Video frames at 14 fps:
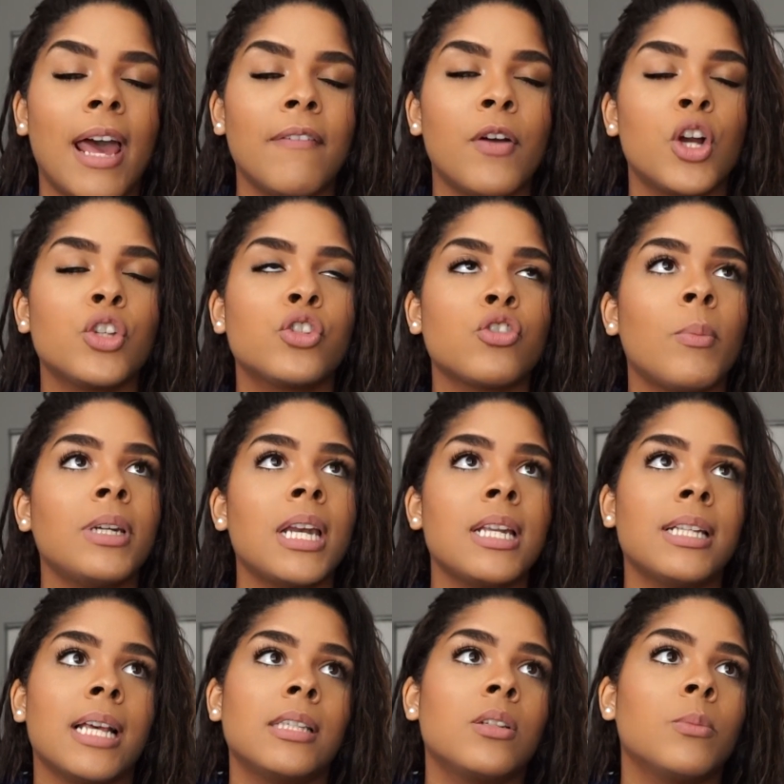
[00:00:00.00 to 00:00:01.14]
I've heard so
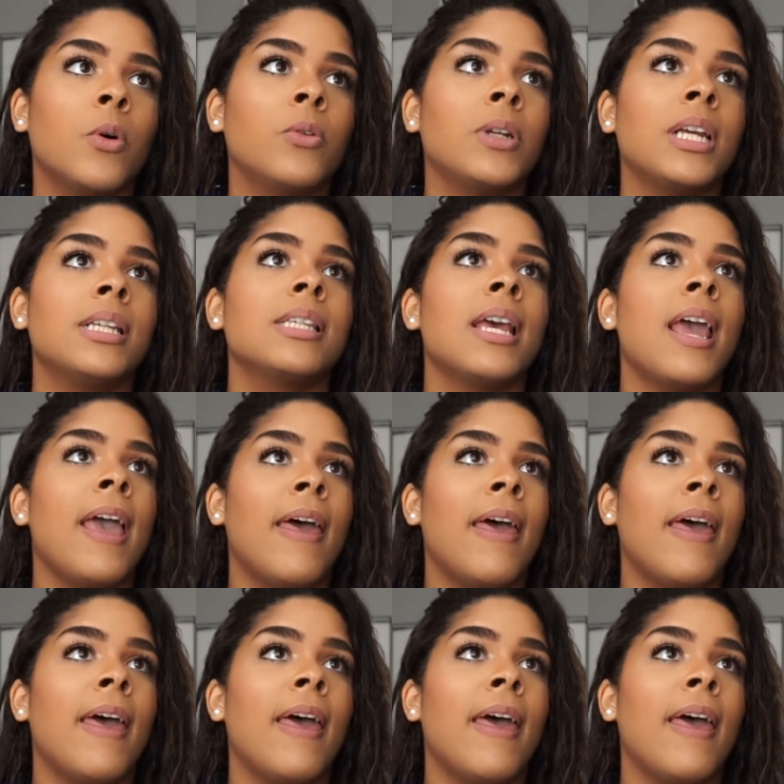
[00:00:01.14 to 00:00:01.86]
many testimonies